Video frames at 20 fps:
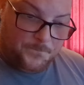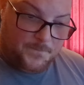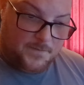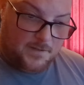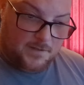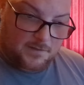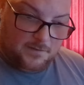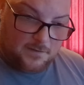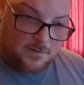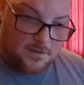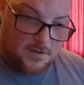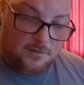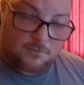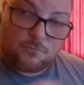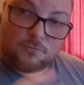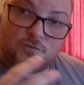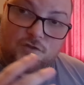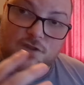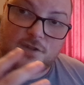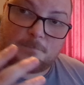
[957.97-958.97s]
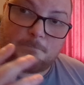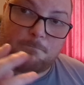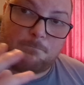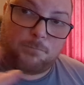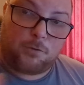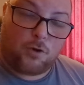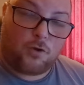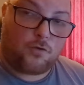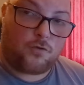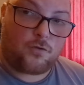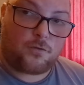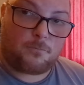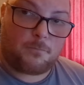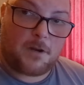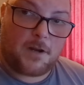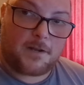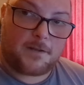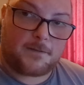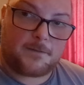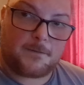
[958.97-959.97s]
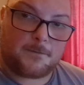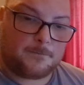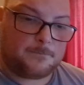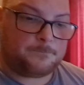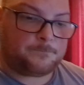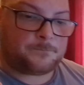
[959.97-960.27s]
that it will just blow your mind.